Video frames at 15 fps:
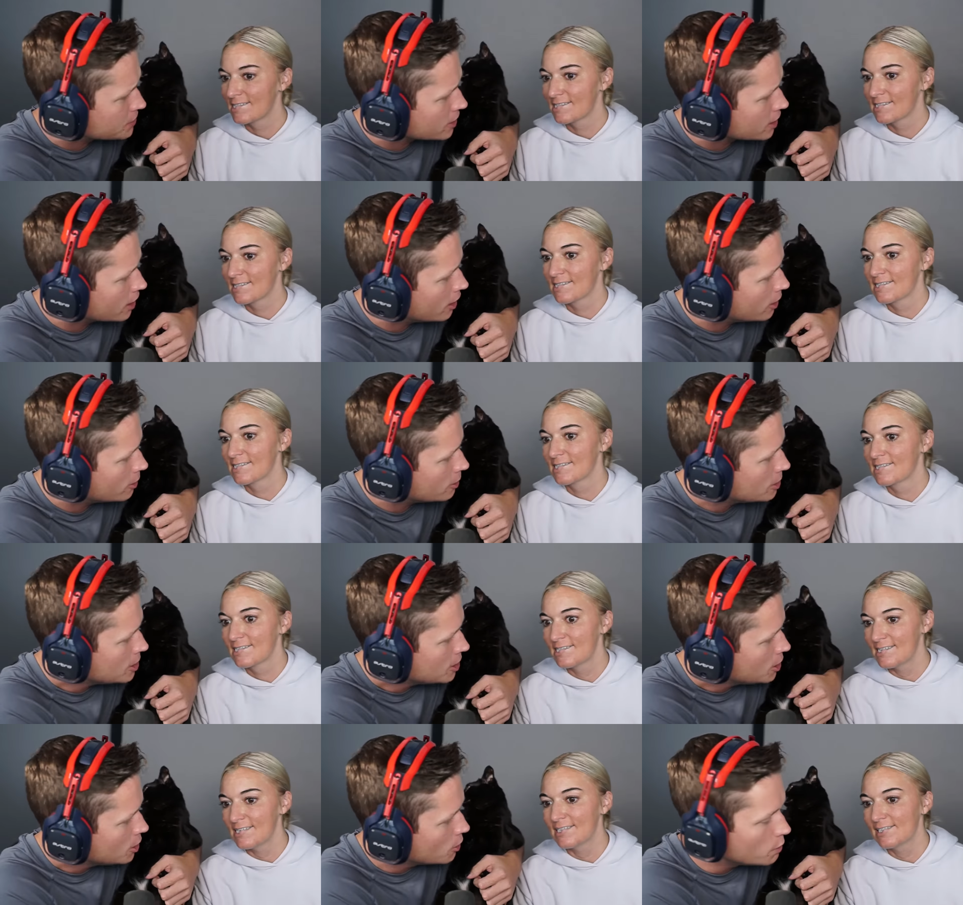Speaker 1: ago.
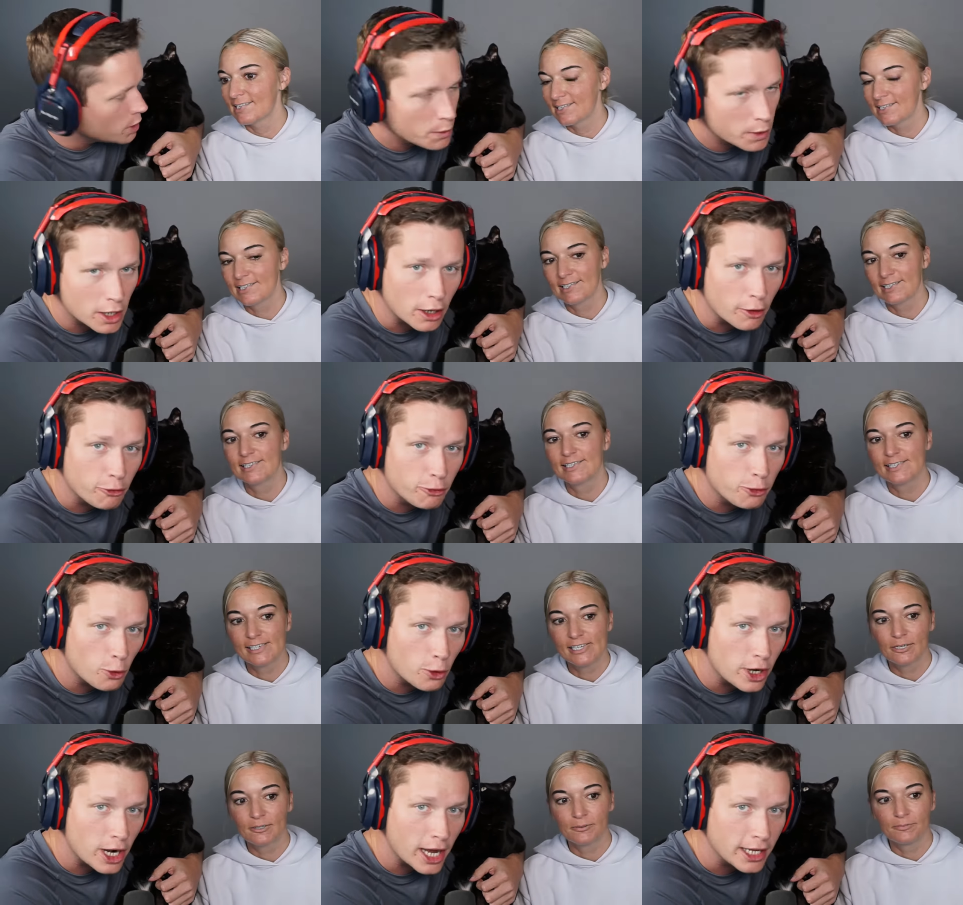Yeah. We went on a
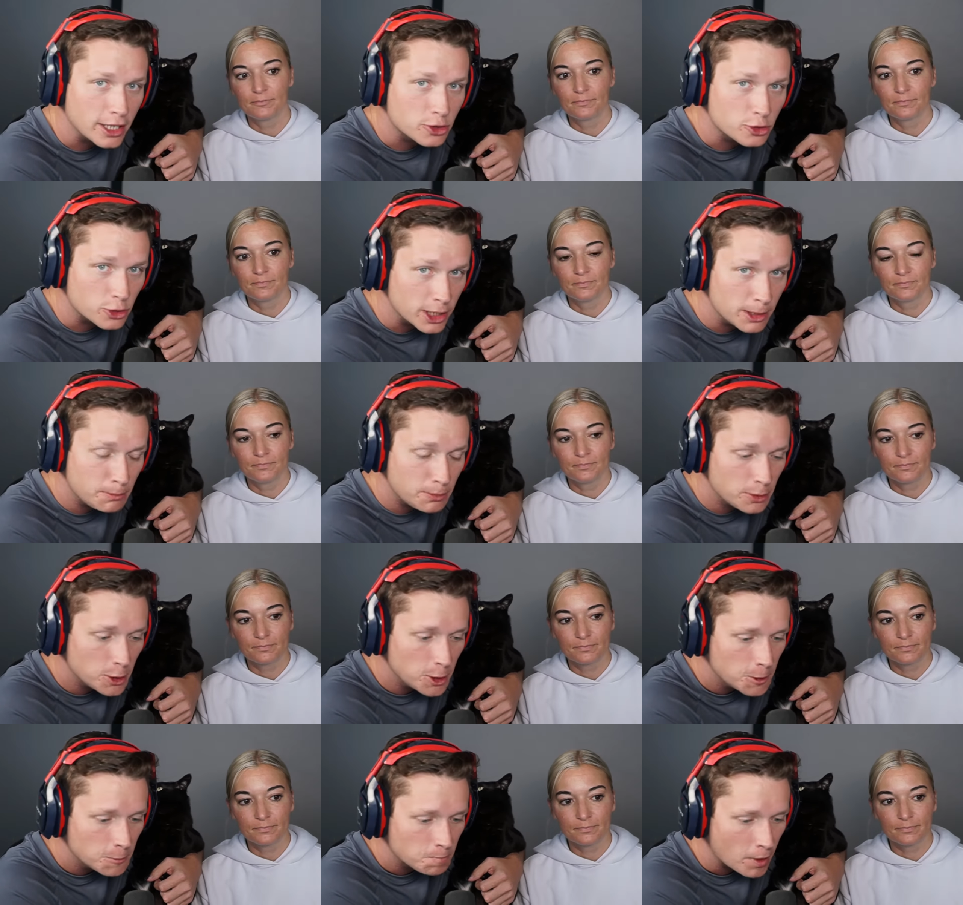four-night trip
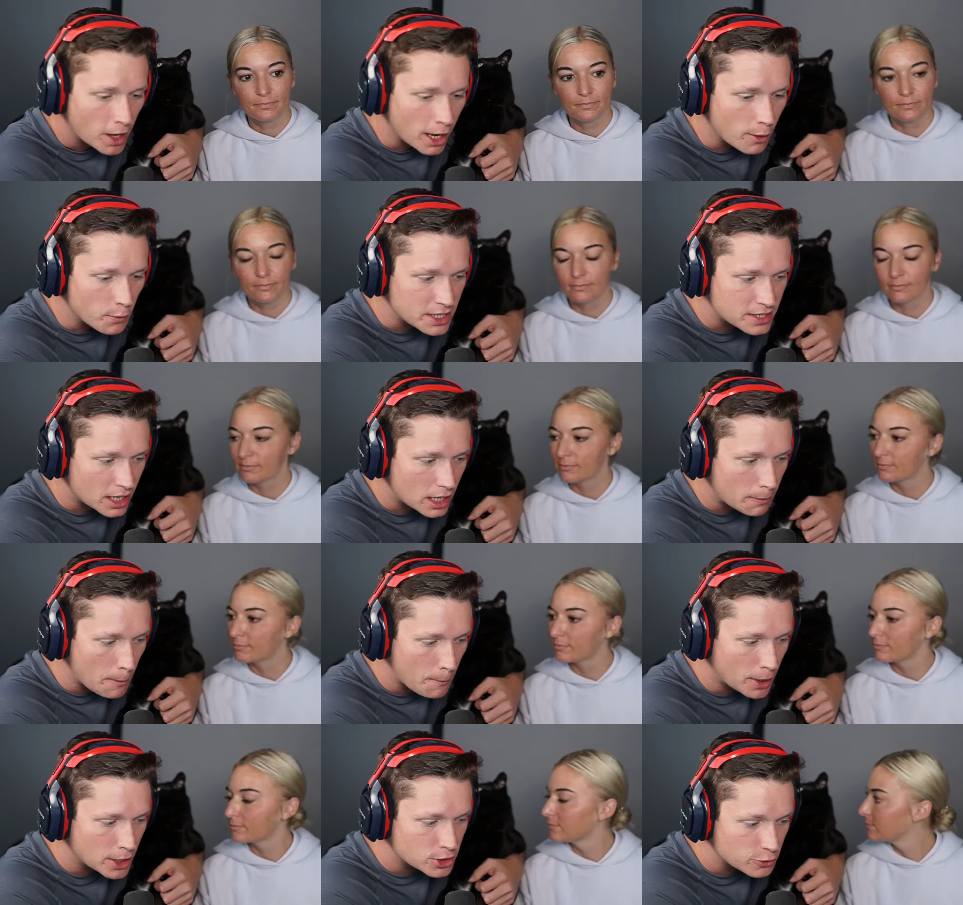and we set up
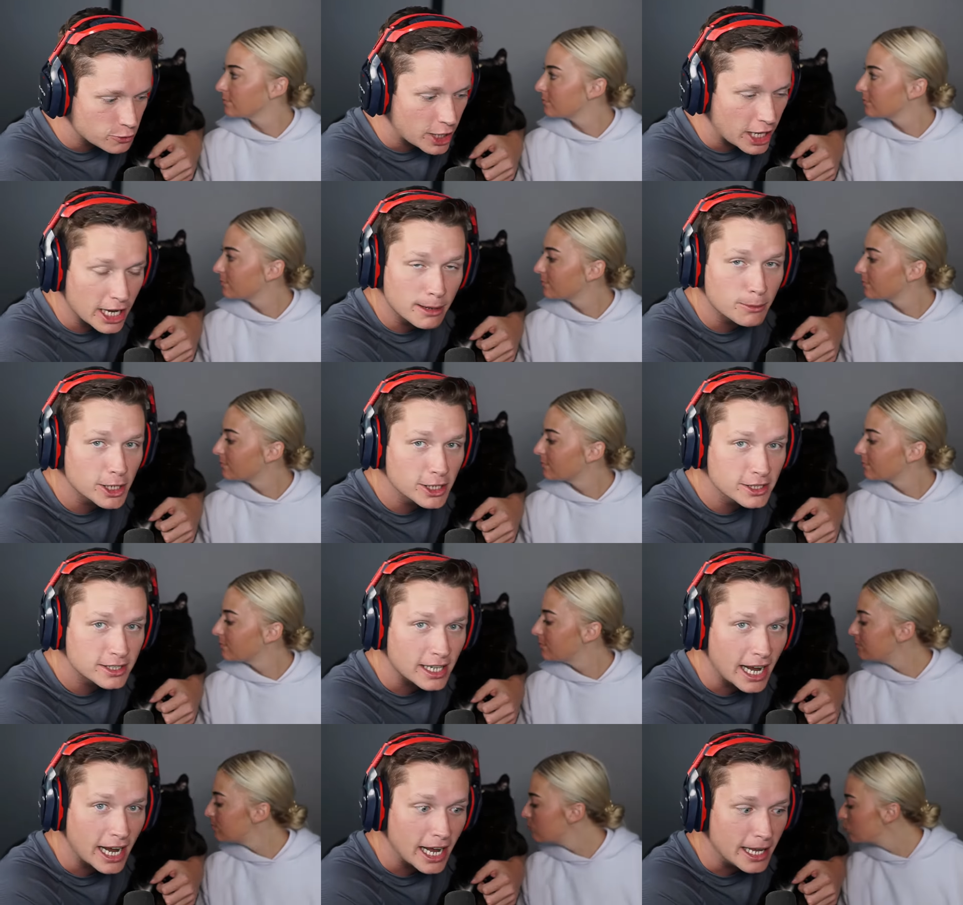a bunch of
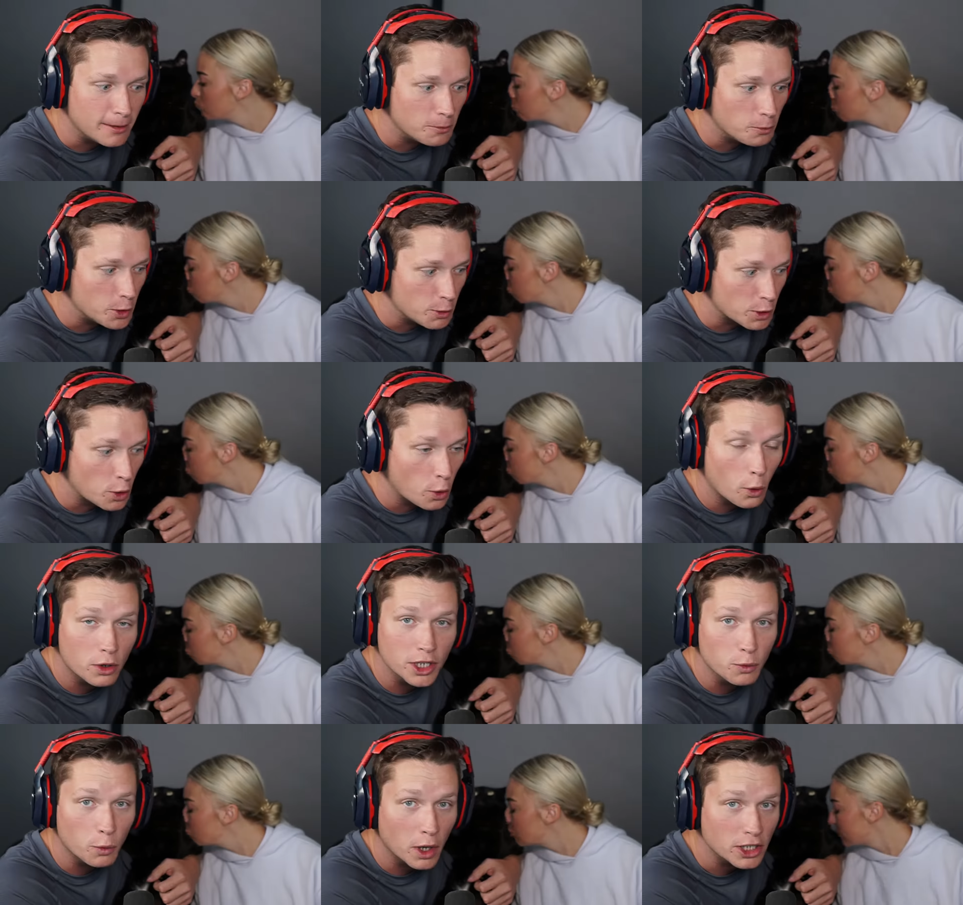cameras and we
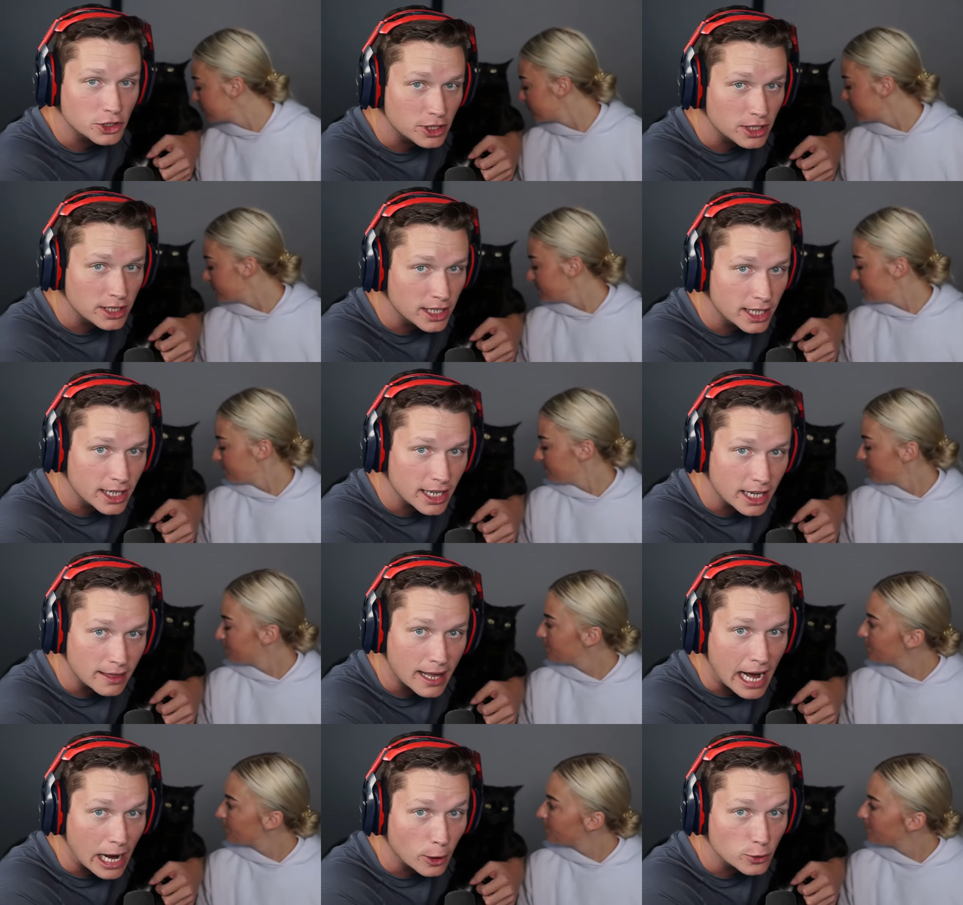recorded what she did in
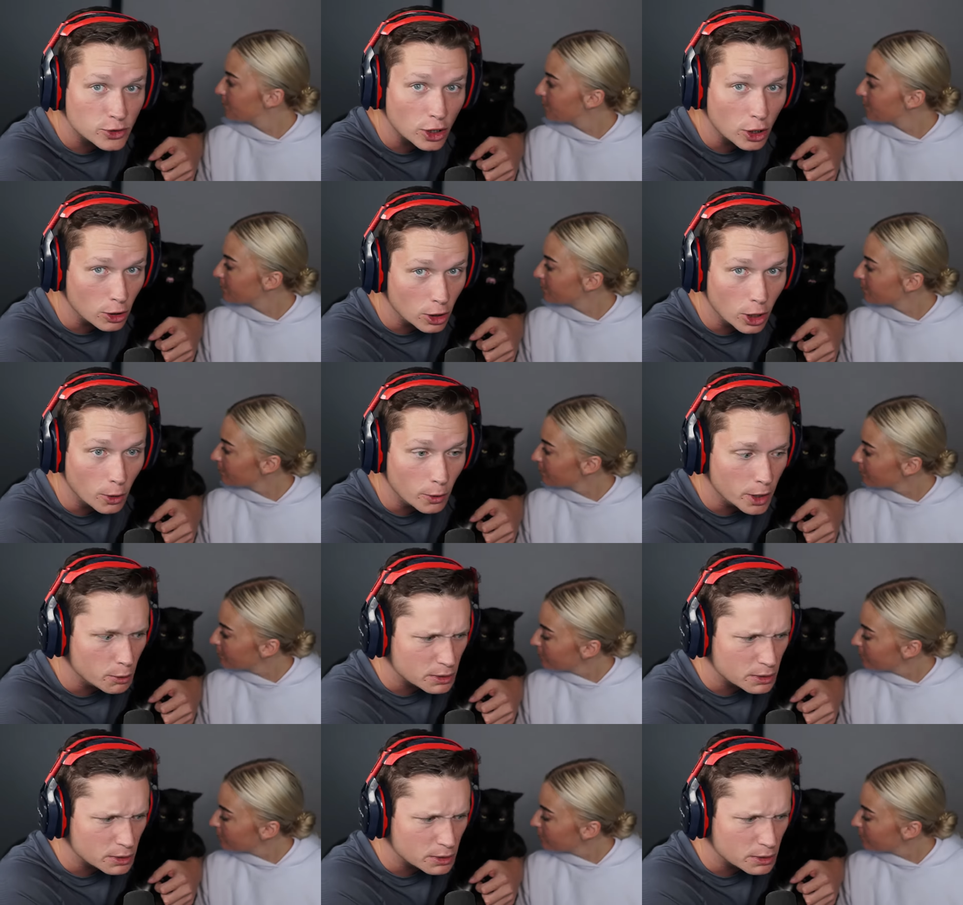the house alone.